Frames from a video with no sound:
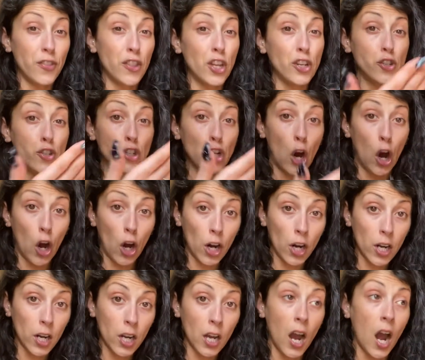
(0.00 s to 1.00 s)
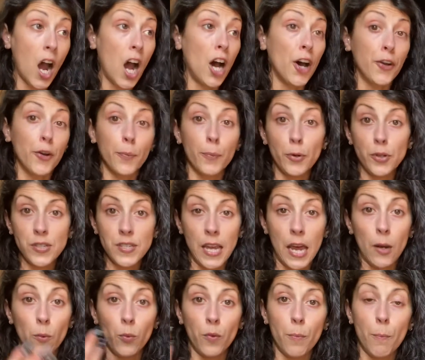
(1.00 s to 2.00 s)
The dark,
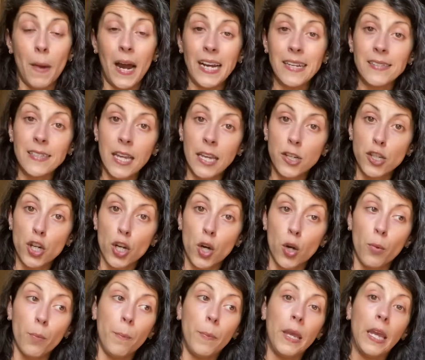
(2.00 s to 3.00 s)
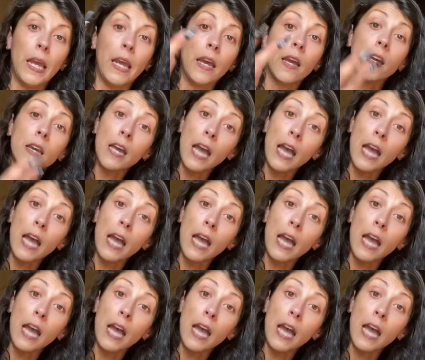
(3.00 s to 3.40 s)
100% with my skin tone being